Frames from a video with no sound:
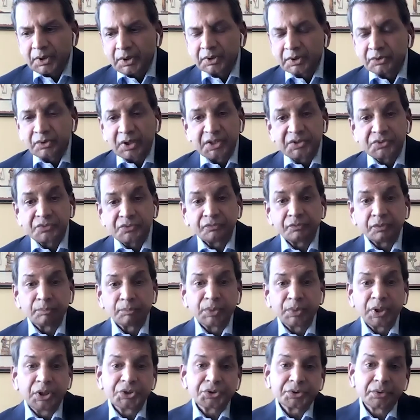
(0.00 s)
a
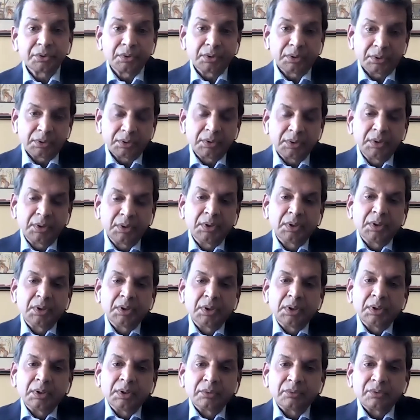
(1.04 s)
transformational
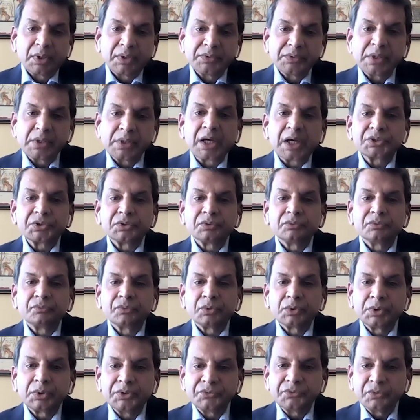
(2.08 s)
transaction for
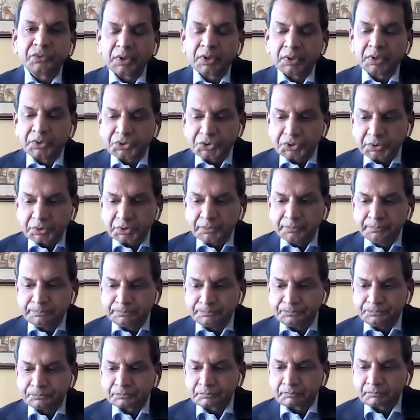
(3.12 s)
TC Energy.
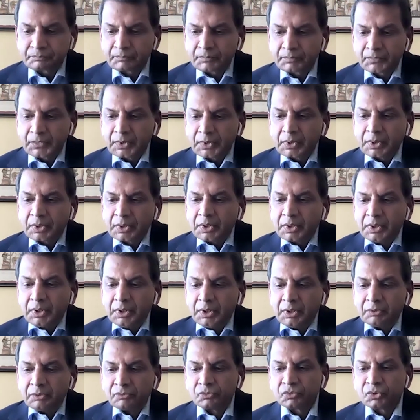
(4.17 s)

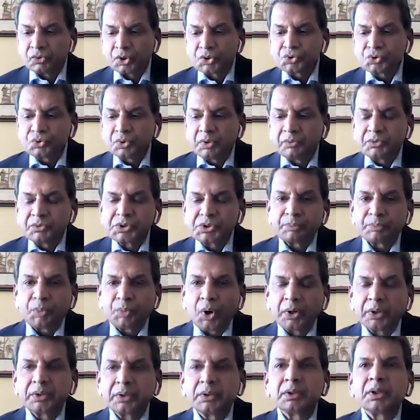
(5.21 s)
Francois was
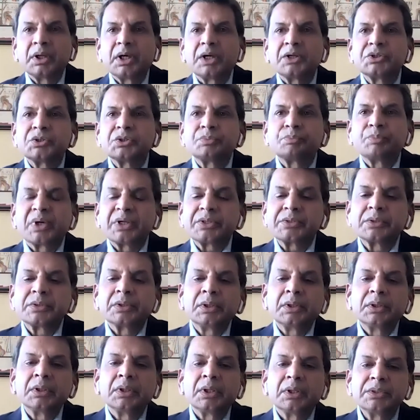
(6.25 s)
appointed as
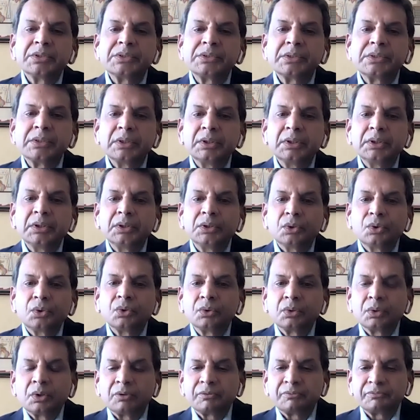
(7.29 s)
President and
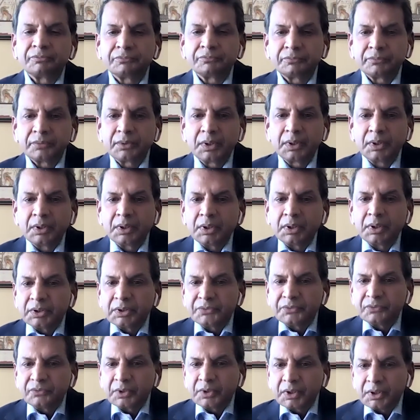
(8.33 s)
CEO of
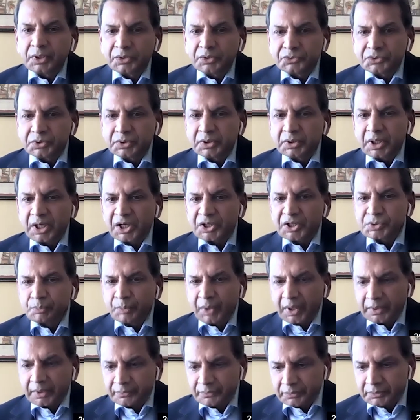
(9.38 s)
TC Energy last
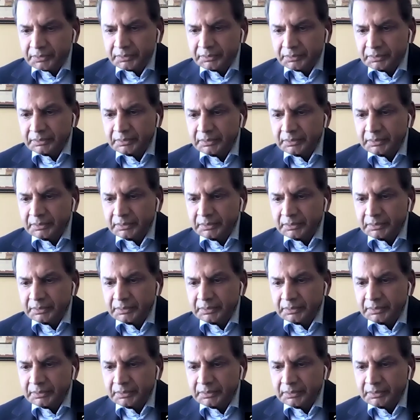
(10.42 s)
month.